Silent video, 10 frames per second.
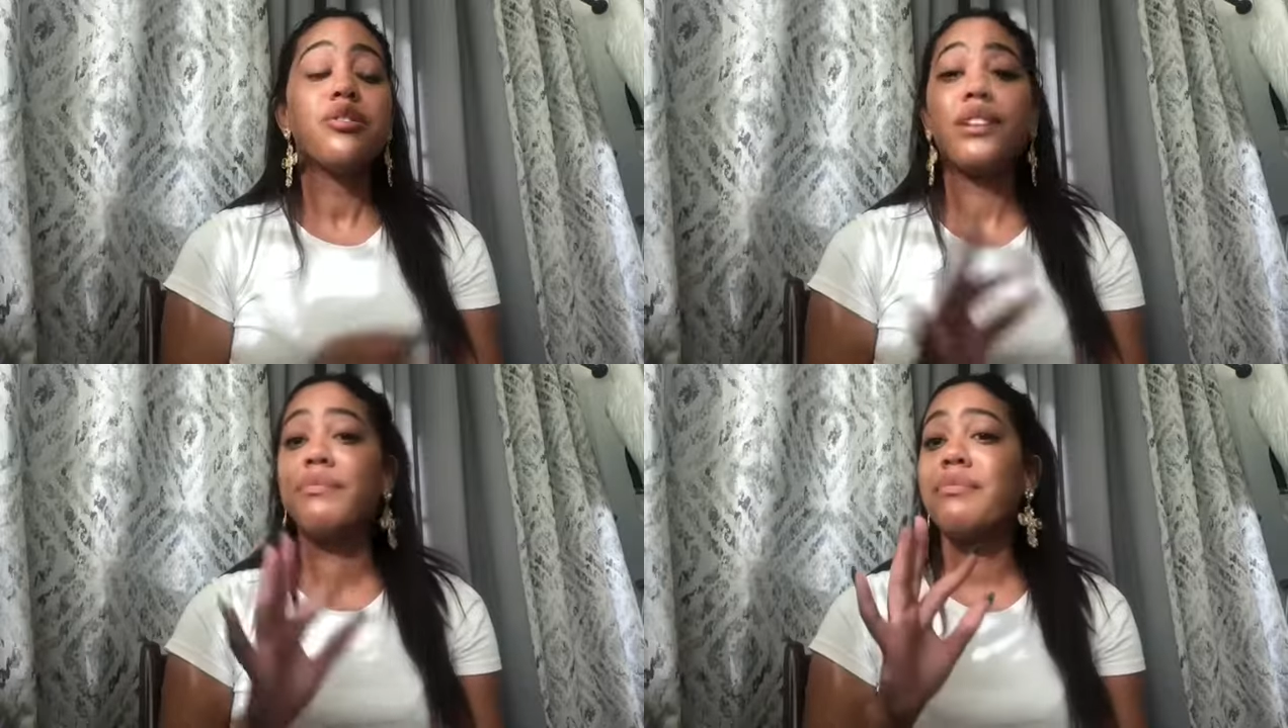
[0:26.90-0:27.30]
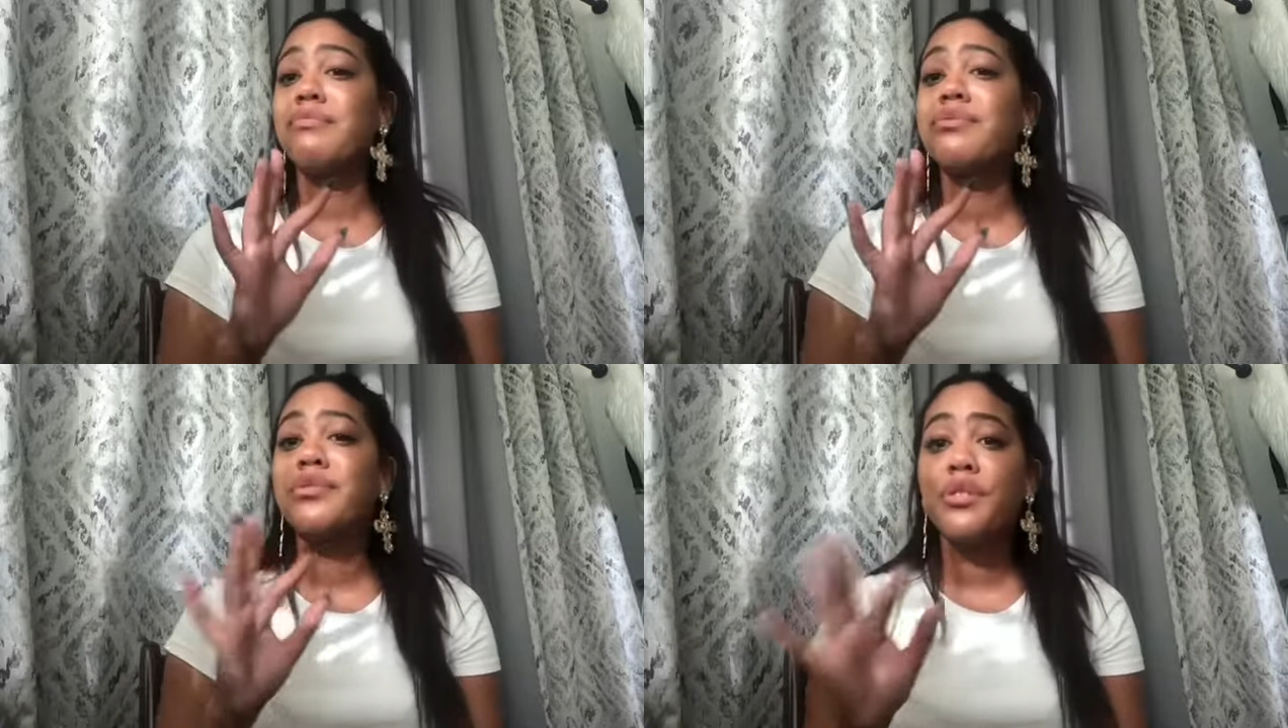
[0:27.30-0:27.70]
So I'm
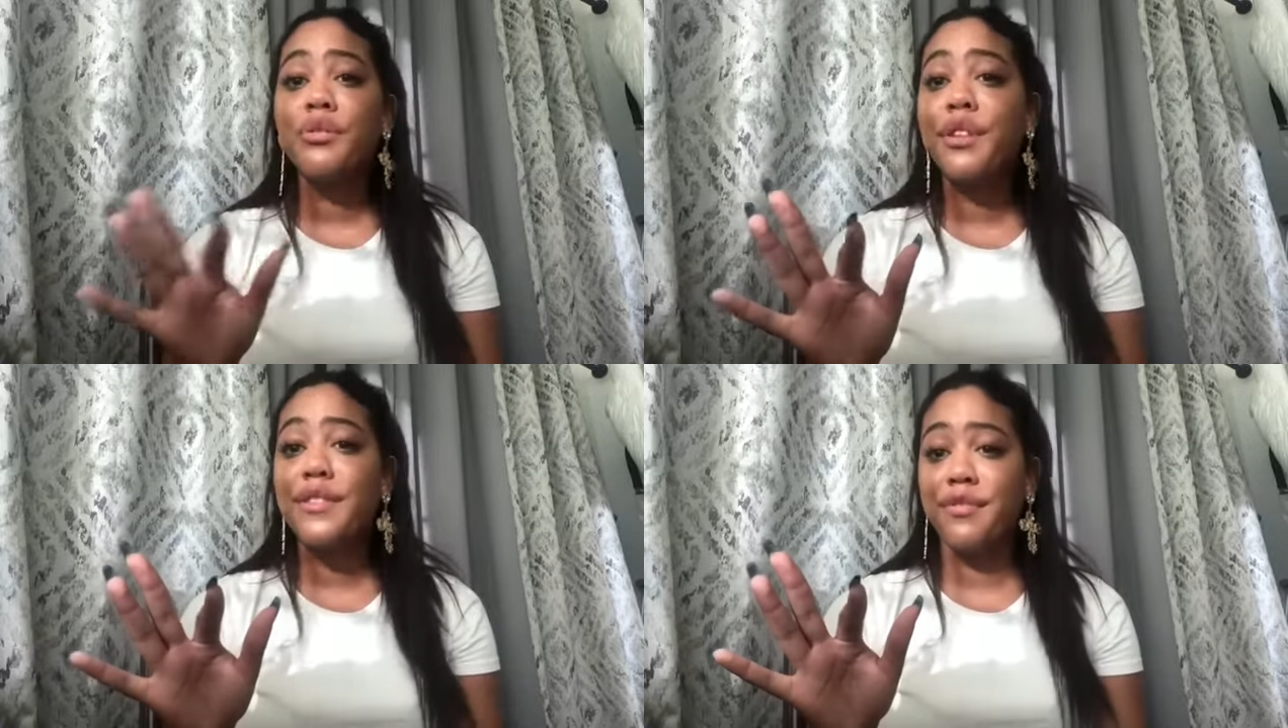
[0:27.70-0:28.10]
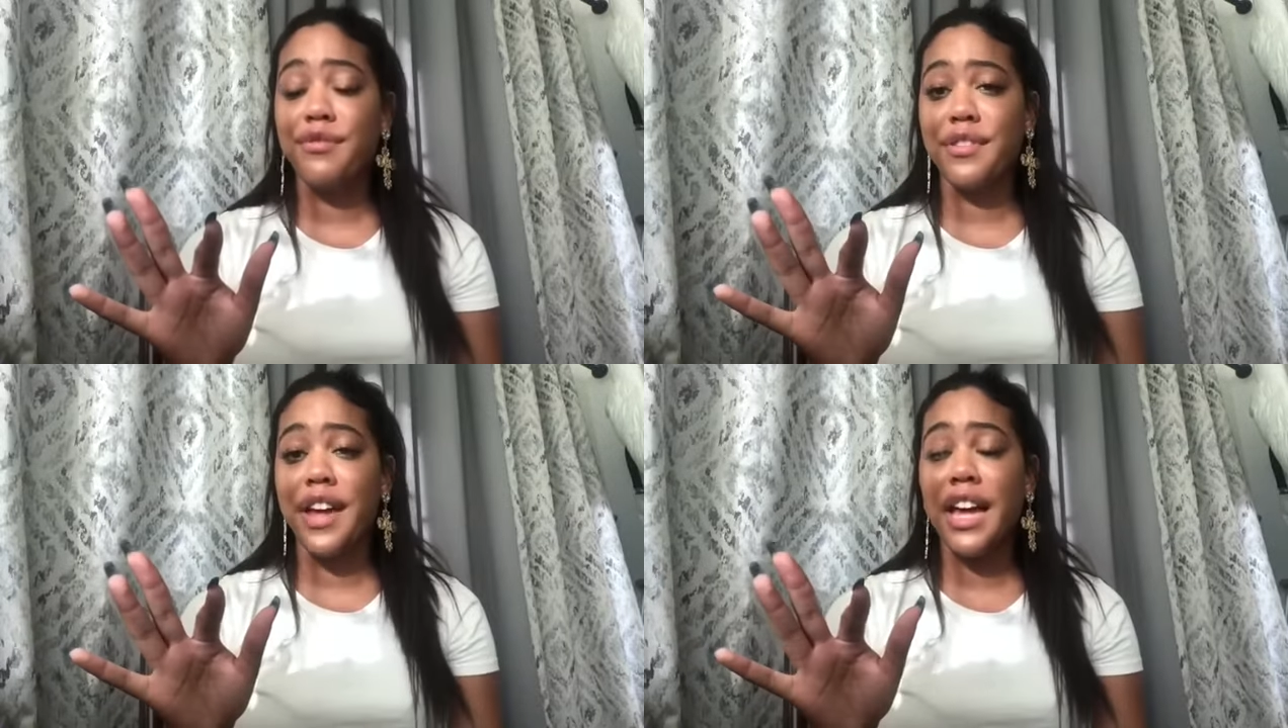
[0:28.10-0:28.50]
so grateful
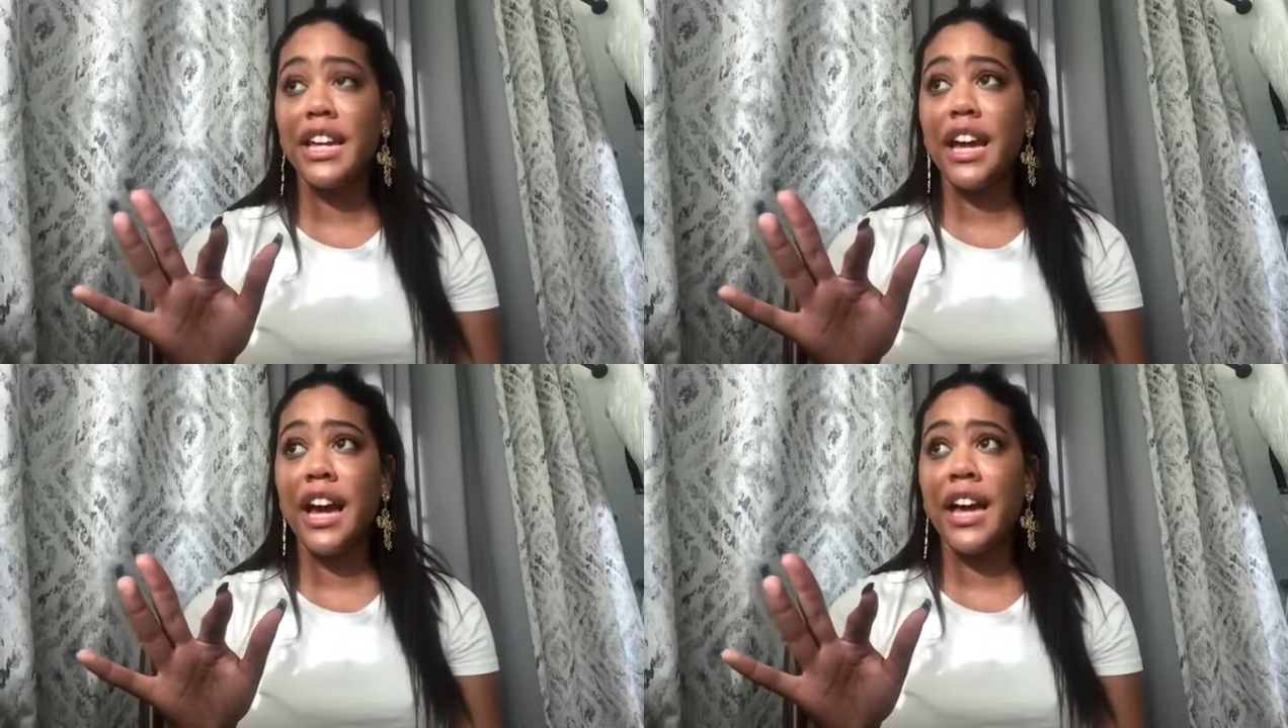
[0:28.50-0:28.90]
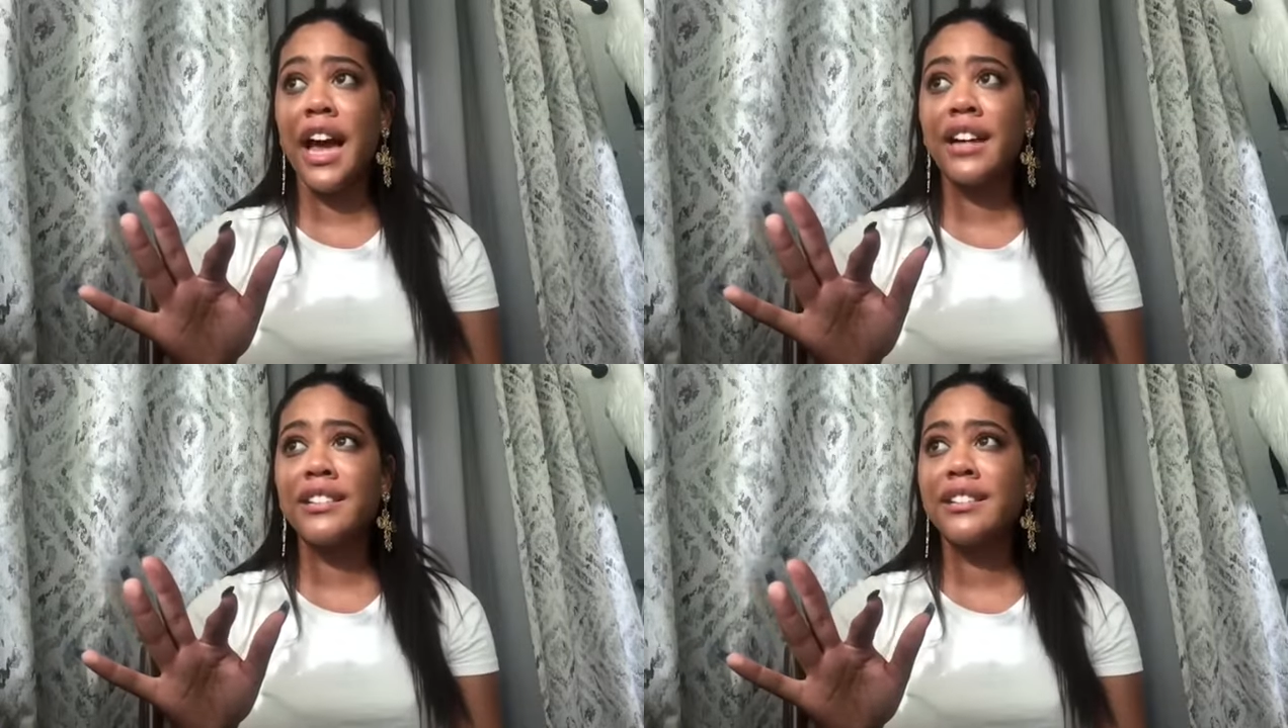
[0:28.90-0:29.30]
for that. I
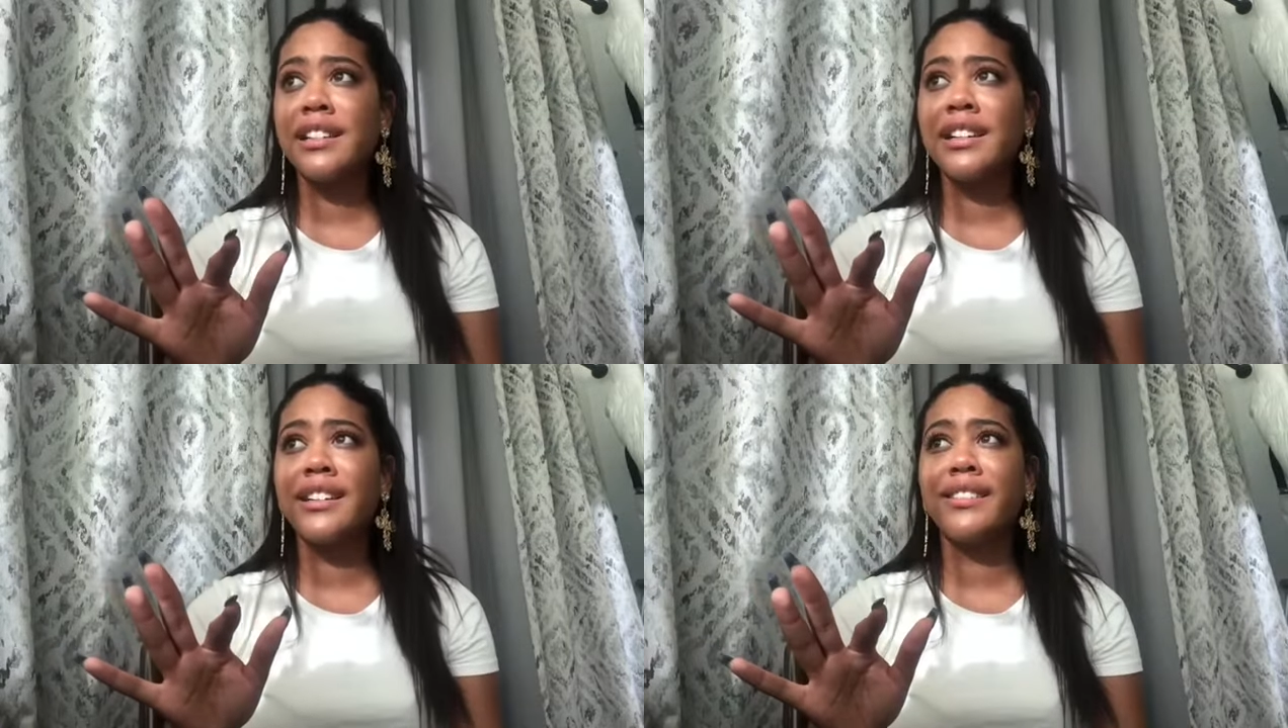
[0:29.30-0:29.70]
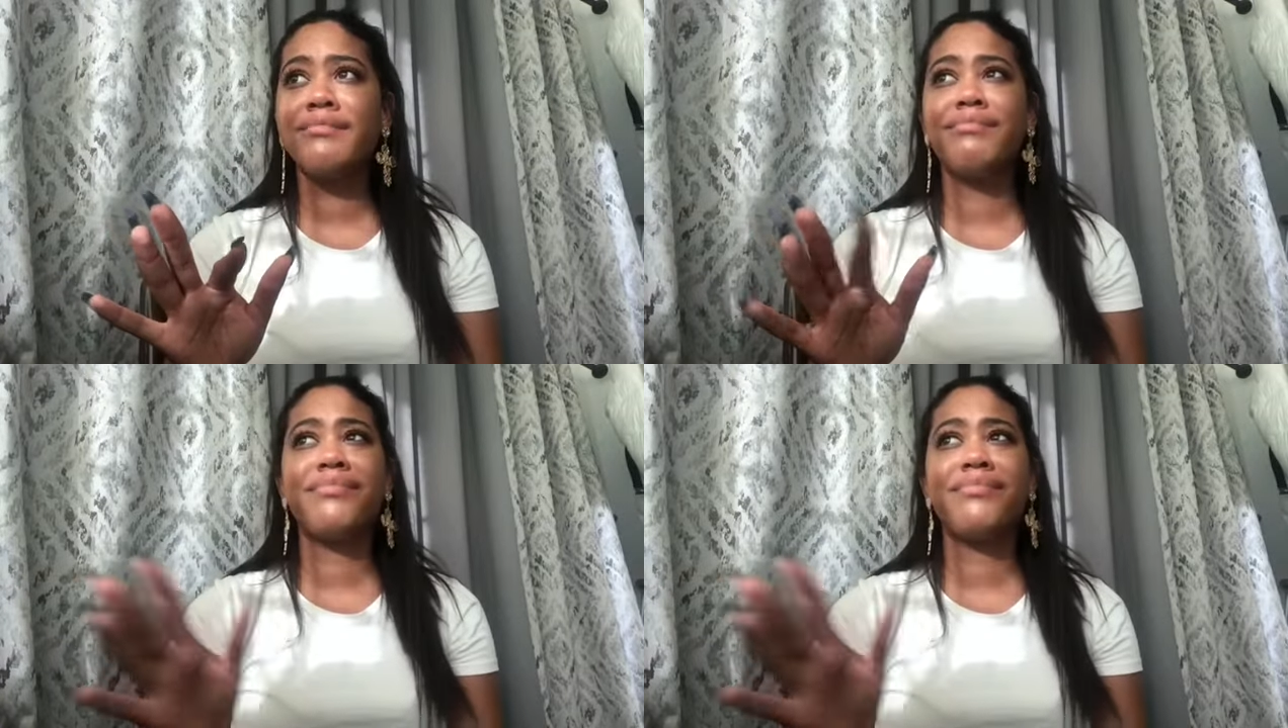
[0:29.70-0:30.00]
actually